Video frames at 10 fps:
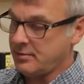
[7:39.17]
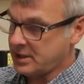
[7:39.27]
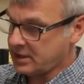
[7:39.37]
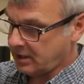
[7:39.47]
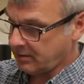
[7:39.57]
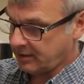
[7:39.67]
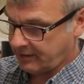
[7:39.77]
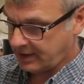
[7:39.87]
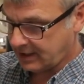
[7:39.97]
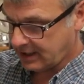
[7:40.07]
from each other with a
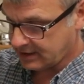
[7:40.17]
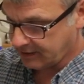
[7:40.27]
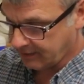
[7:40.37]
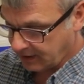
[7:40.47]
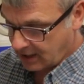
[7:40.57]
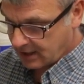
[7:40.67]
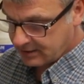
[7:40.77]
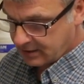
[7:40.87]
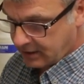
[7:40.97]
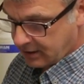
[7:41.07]
fantastic
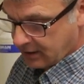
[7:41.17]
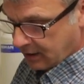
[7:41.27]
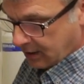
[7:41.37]
velocity.